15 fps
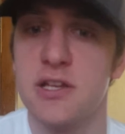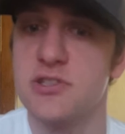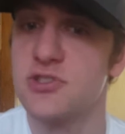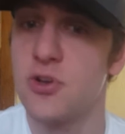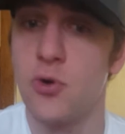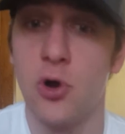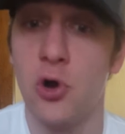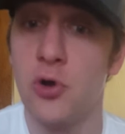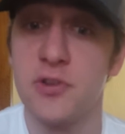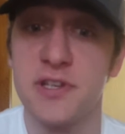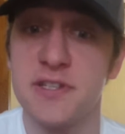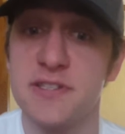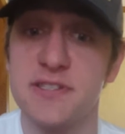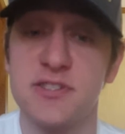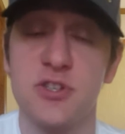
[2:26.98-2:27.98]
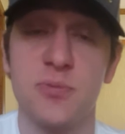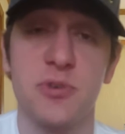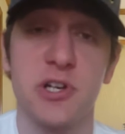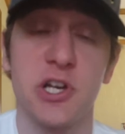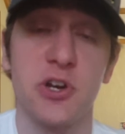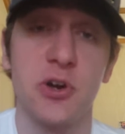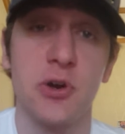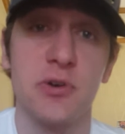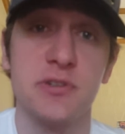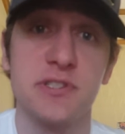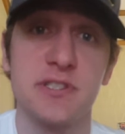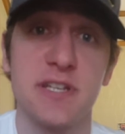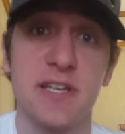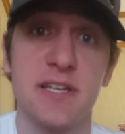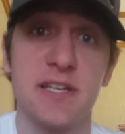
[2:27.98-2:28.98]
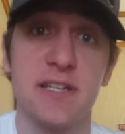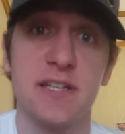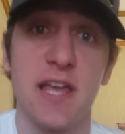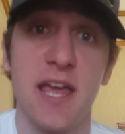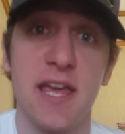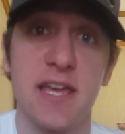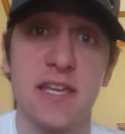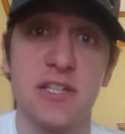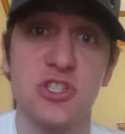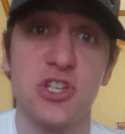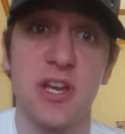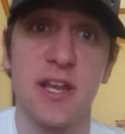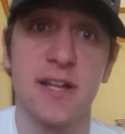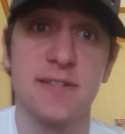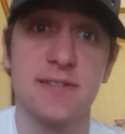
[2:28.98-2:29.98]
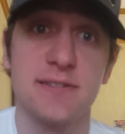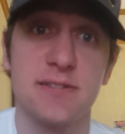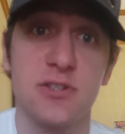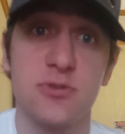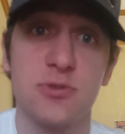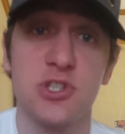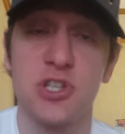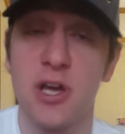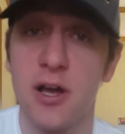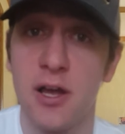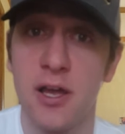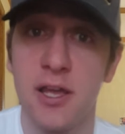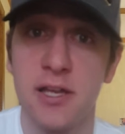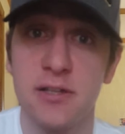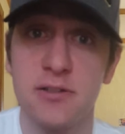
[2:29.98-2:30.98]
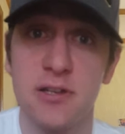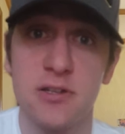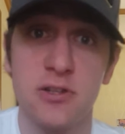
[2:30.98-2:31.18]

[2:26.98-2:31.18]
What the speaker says: So all these superheroes get a chance to shine.